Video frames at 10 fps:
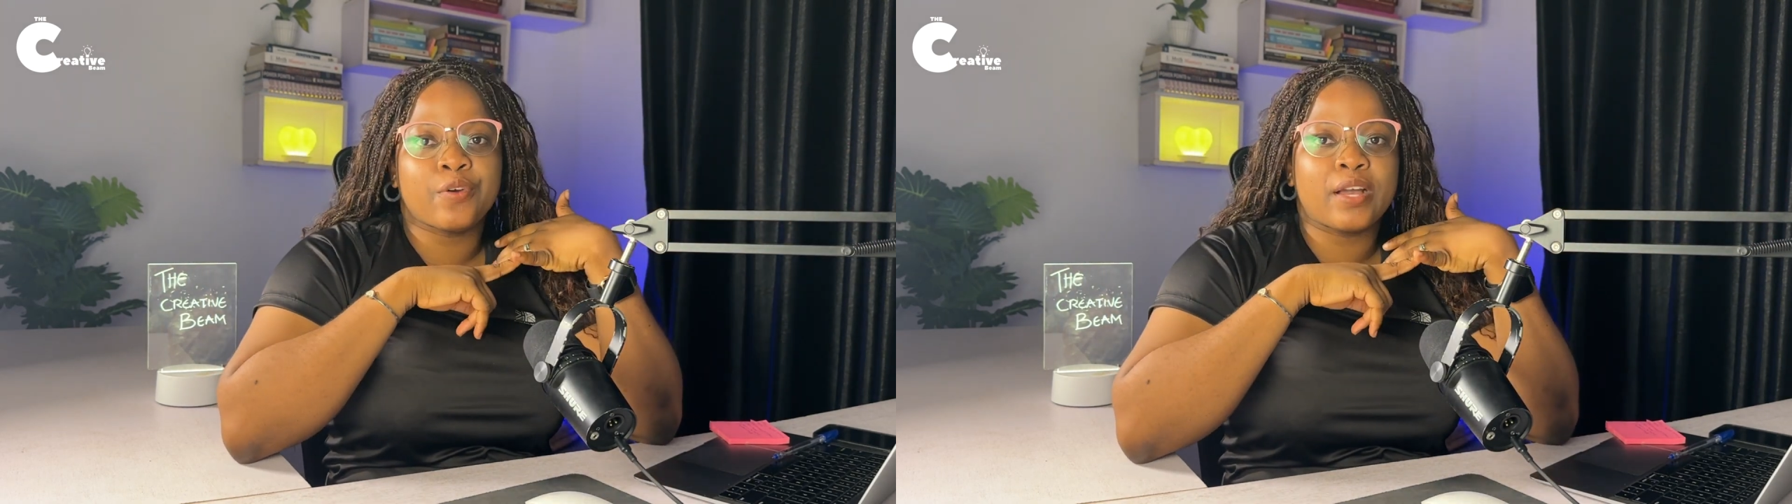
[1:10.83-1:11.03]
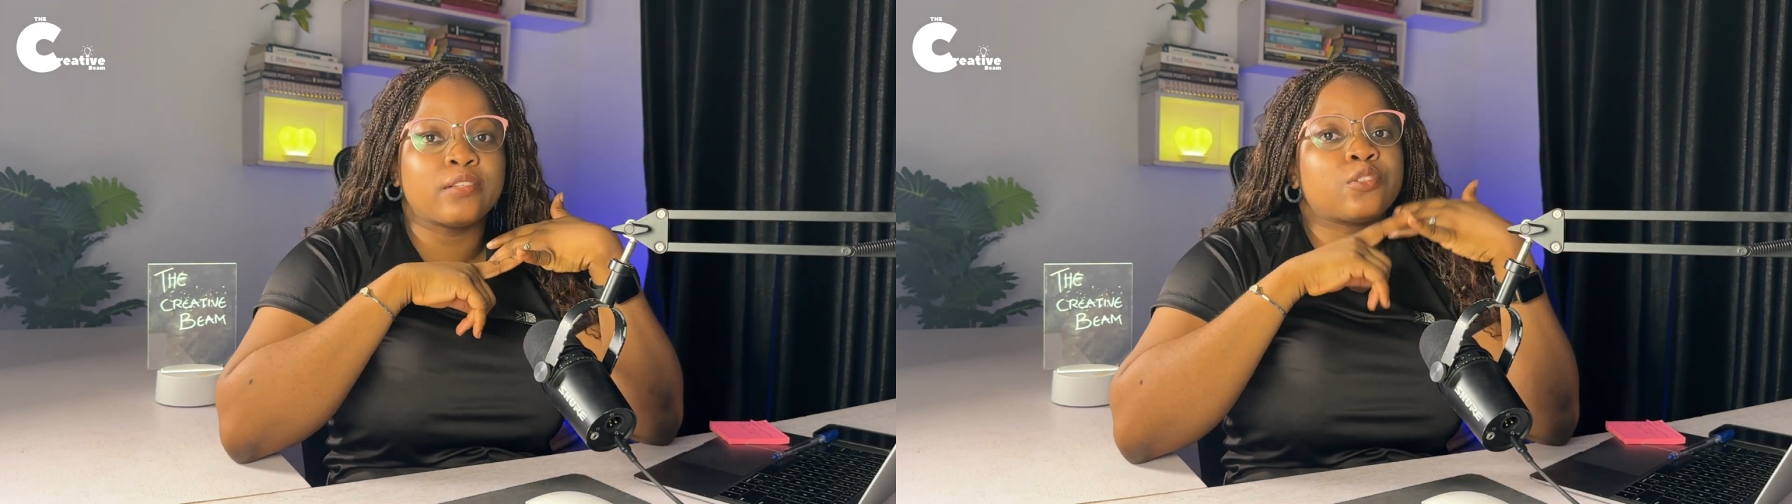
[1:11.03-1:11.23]

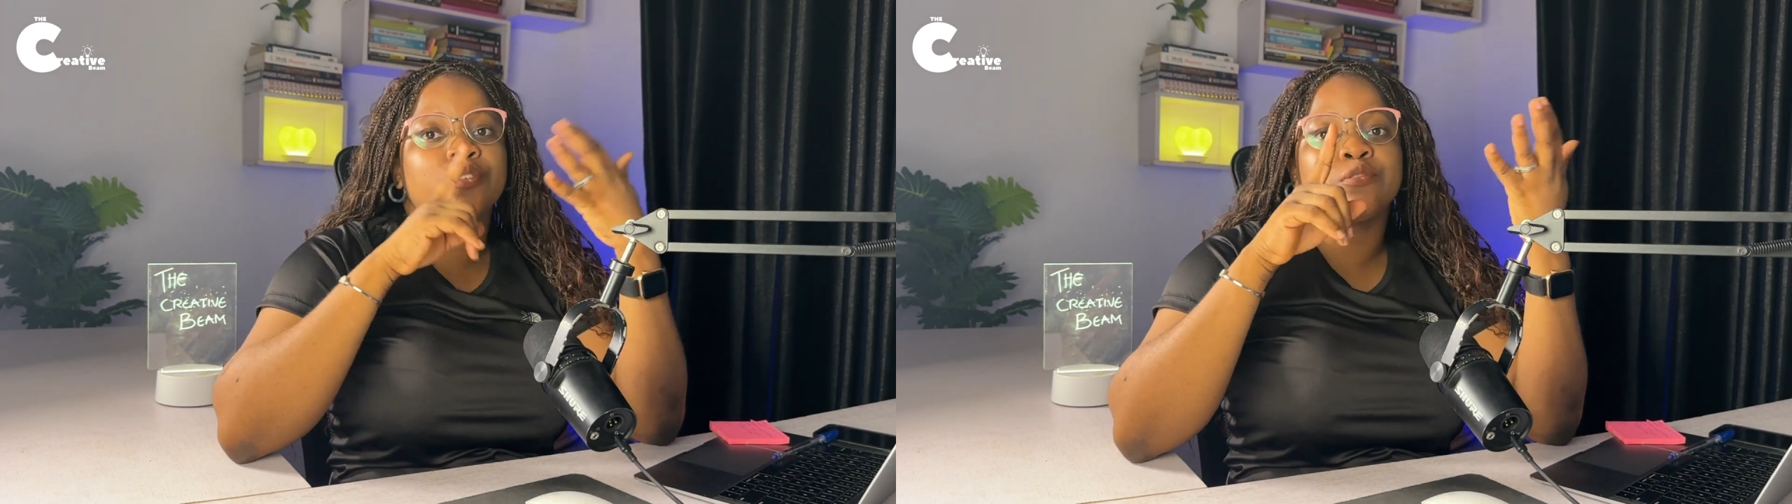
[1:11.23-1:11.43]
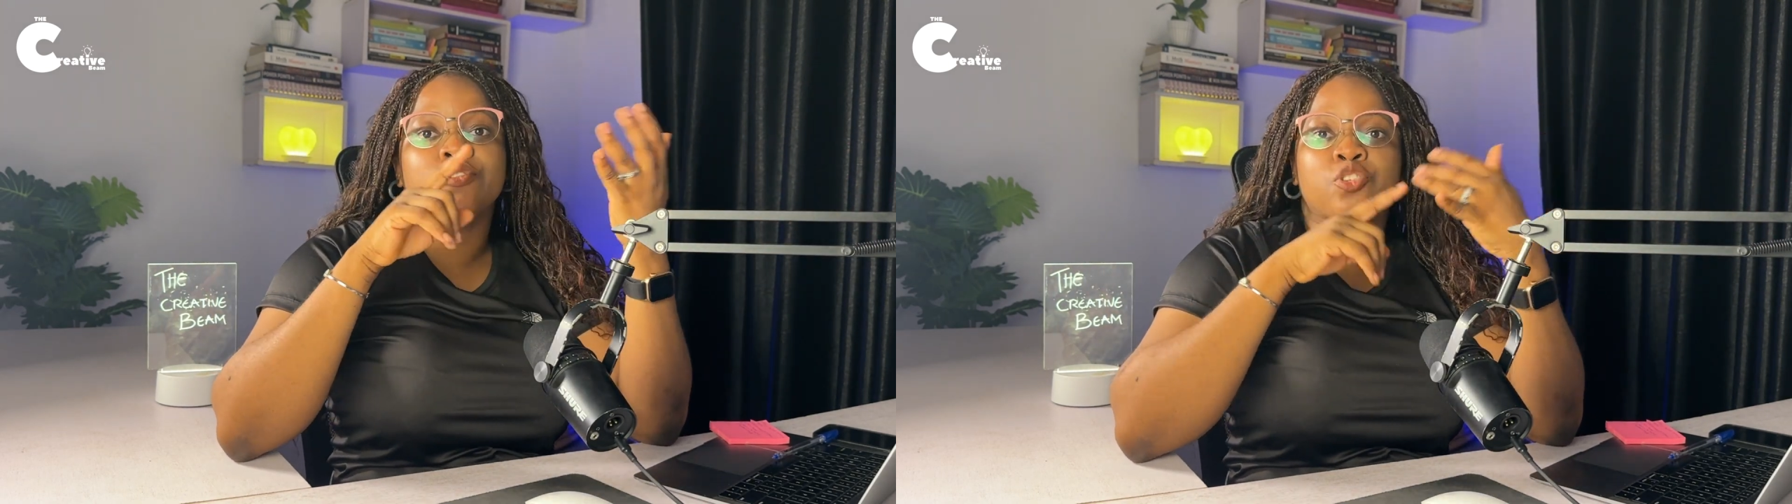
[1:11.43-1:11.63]
hands
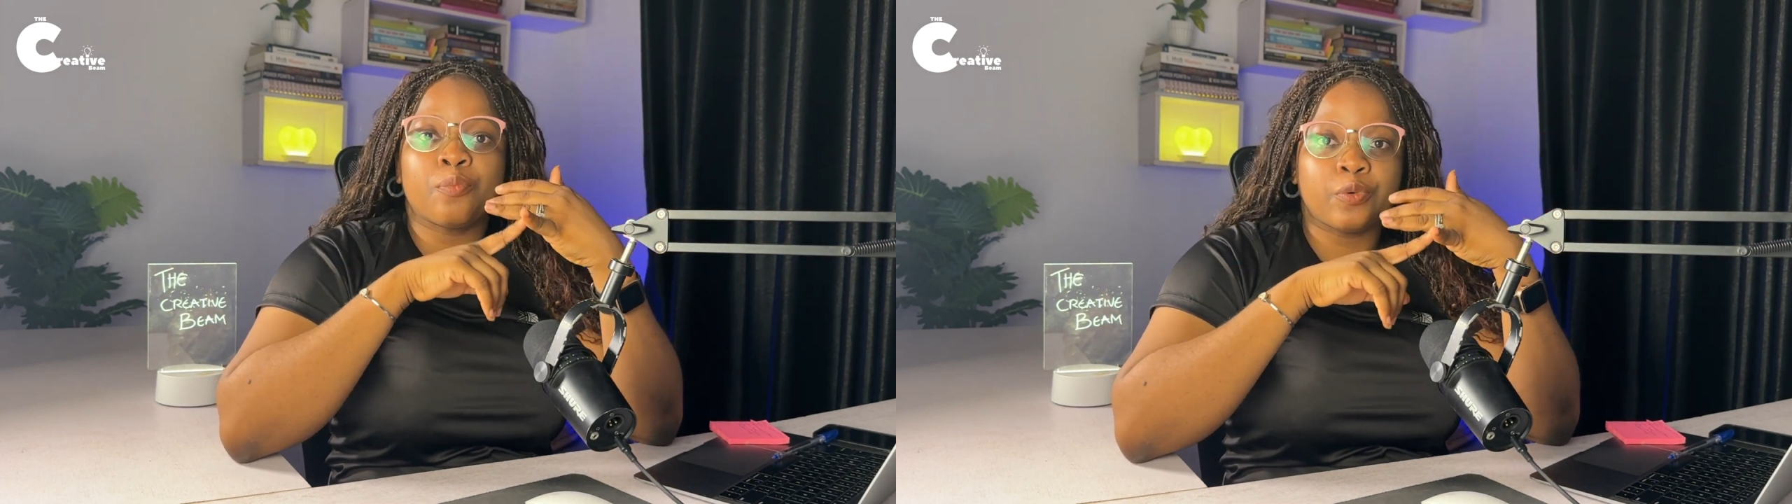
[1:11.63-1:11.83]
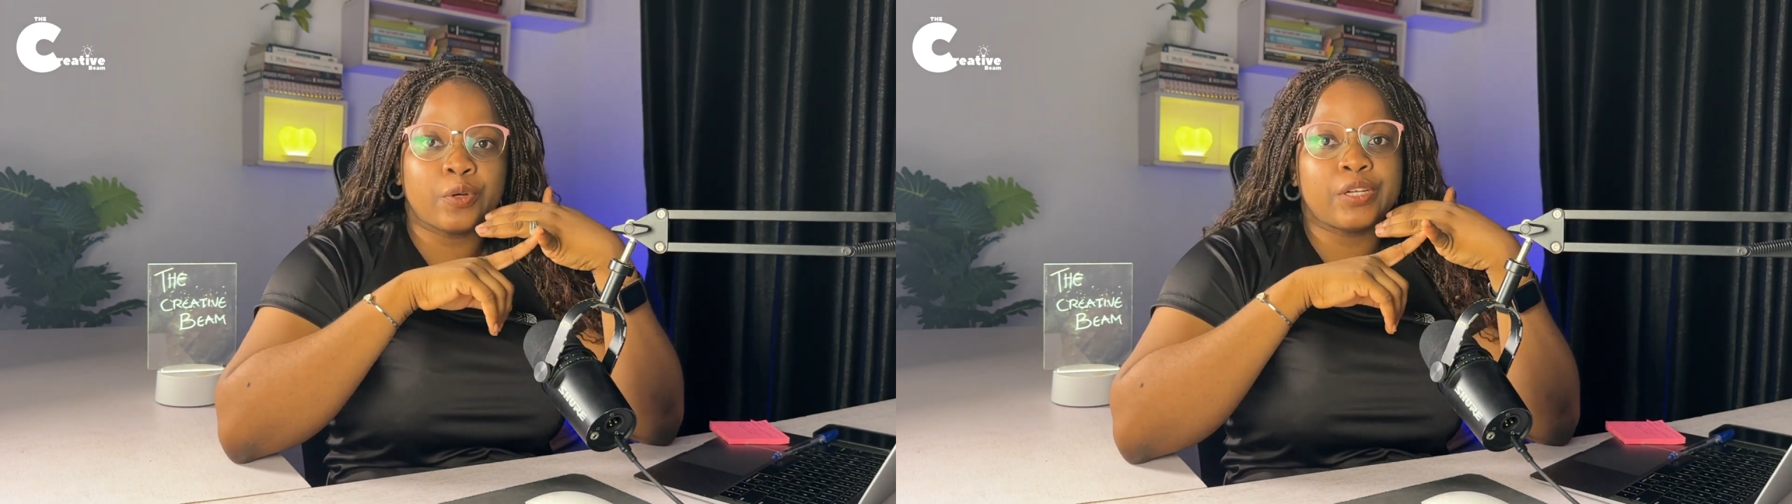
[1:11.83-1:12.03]
on
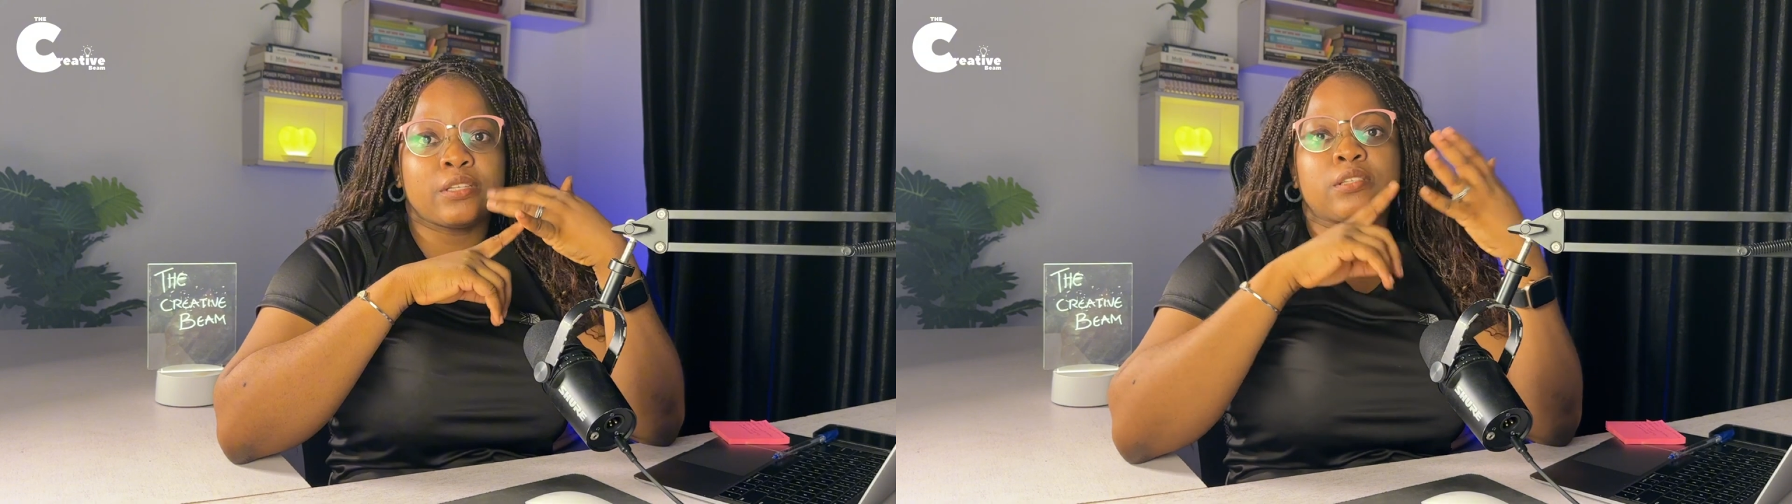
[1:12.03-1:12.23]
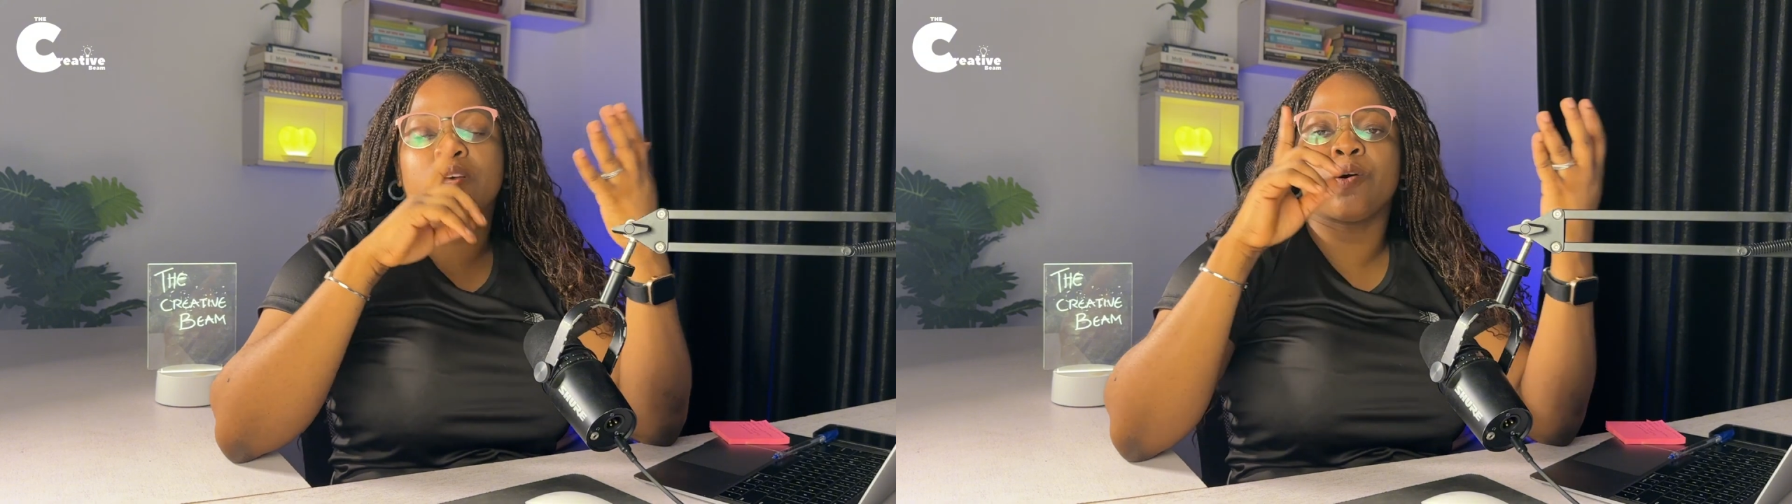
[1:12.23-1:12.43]
job boards